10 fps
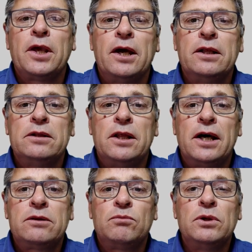and
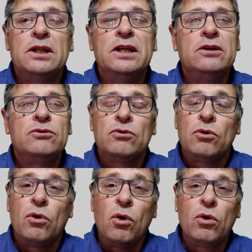that will lead to
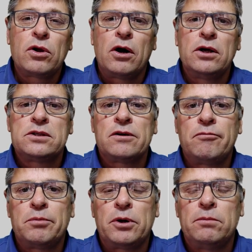all kinds
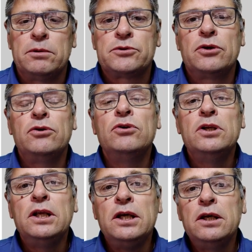of problems. So you
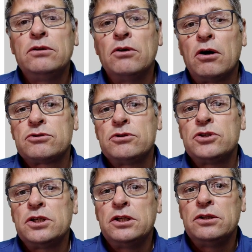need
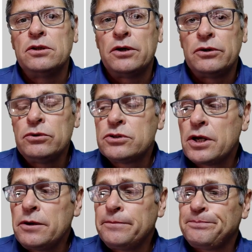oxygen in the root
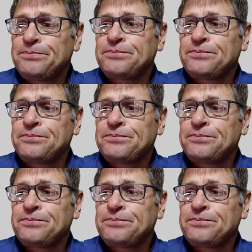zone.